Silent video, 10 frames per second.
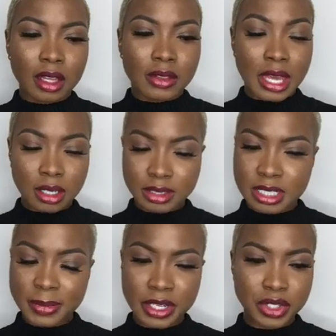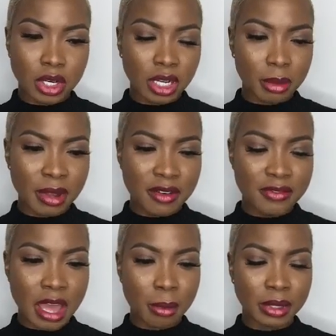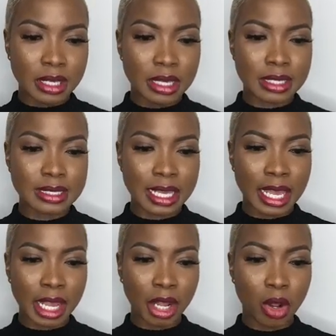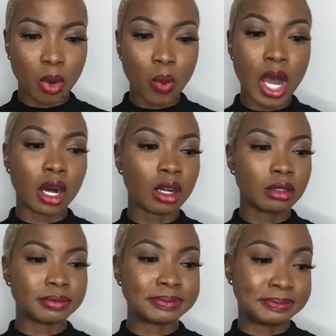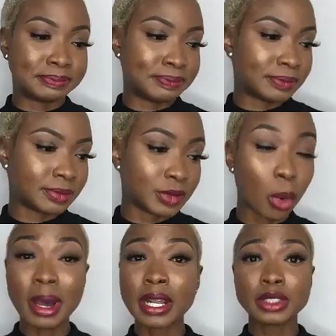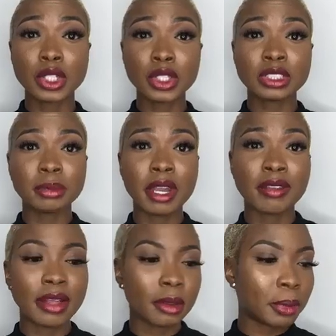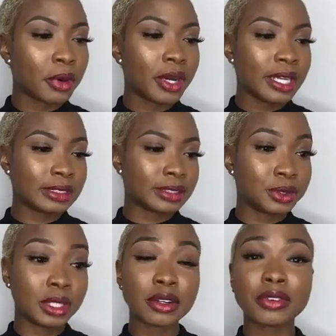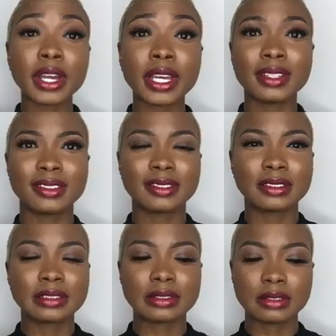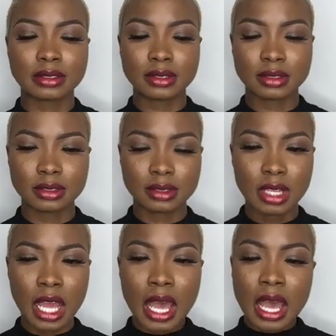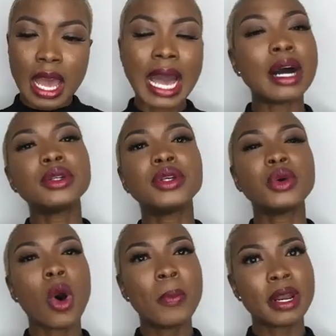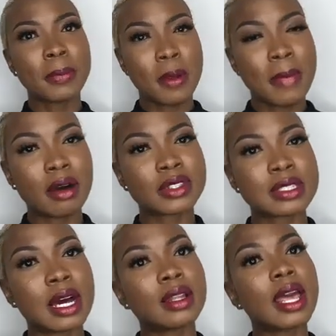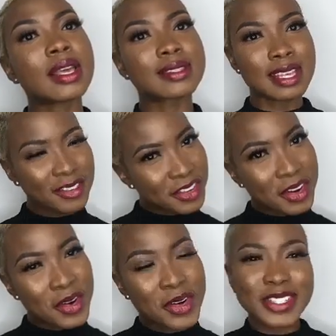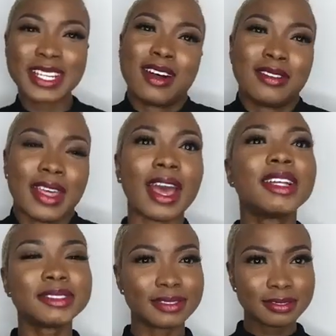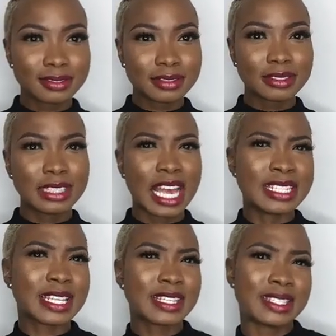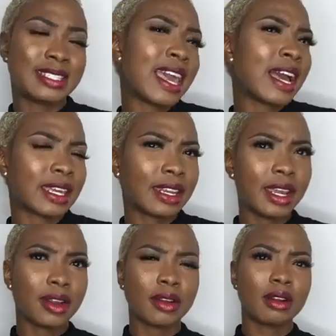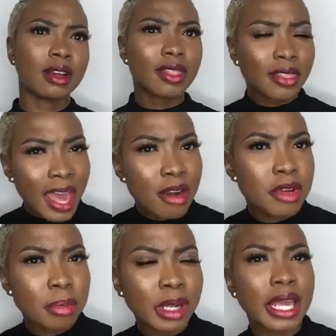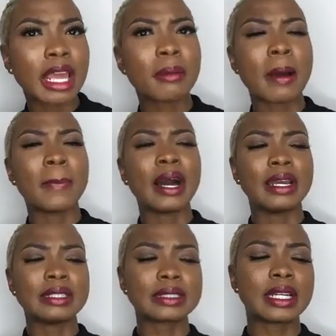the eldest matriarch in my family saying, well, nobody told you to be around the boys. You look for it. How do you open up your mouth to tell a 7-year-old child that? And to this day, I can hear that replaying in my mind.